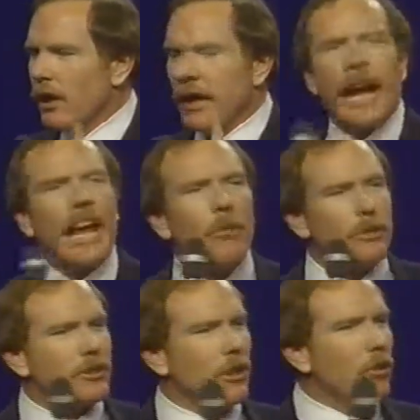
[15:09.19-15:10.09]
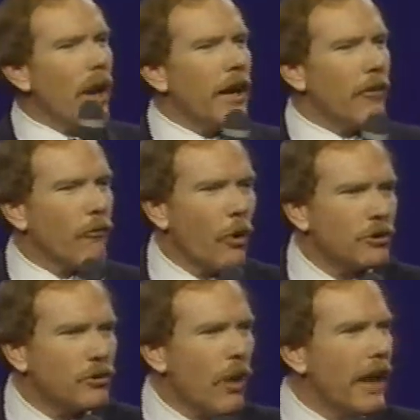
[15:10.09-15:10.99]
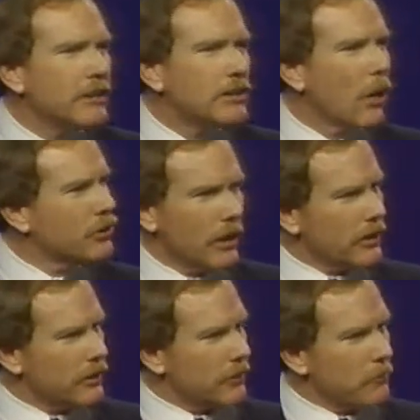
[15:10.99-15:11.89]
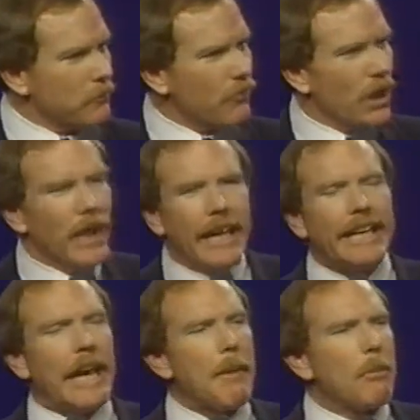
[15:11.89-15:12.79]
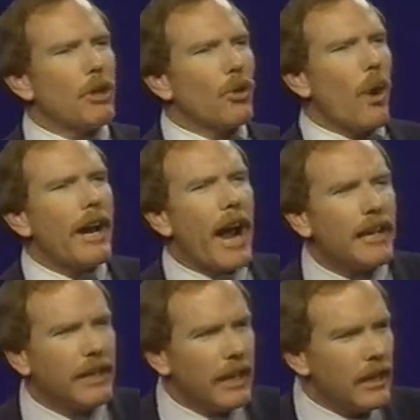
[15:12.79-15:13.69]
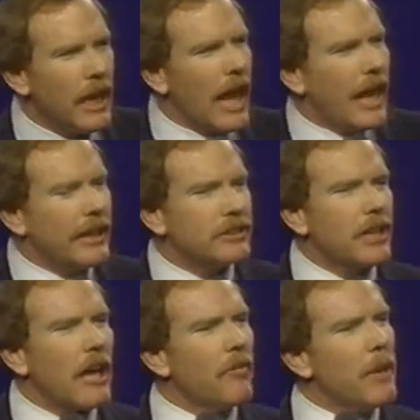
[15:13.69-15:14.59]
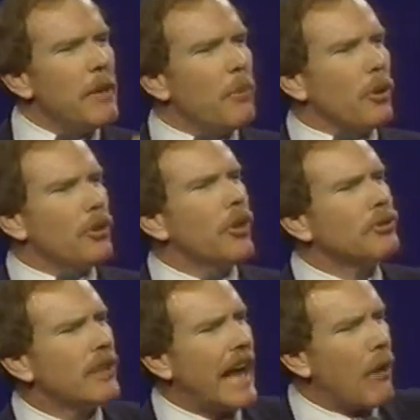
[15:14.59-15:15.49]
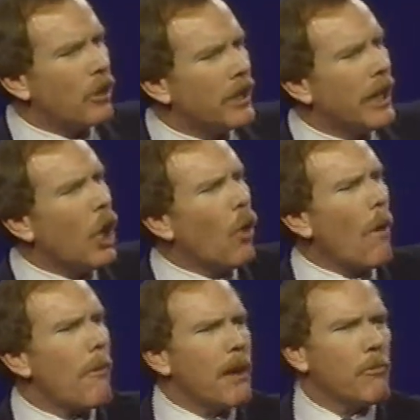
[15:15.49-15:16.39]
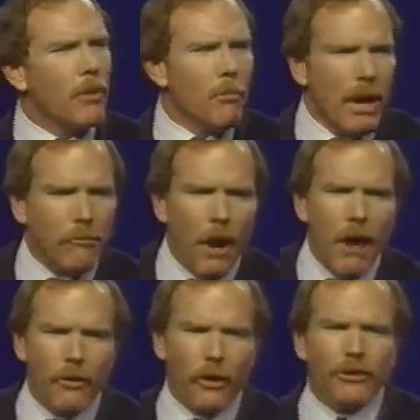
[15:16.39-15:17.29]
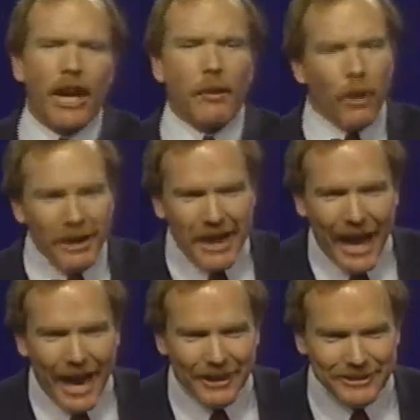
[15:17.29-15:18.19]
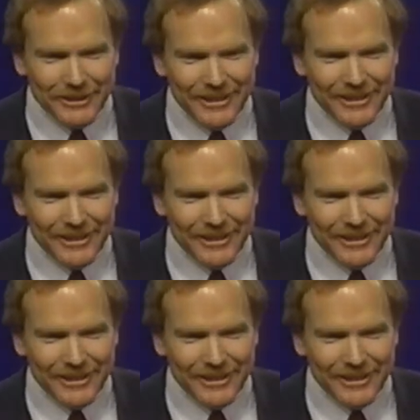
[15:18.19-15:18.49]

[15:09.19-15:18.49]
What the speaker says: Cain was the first great socialist. He came up with a great idea. Instead of me producing, I will kill my brother and take what he has.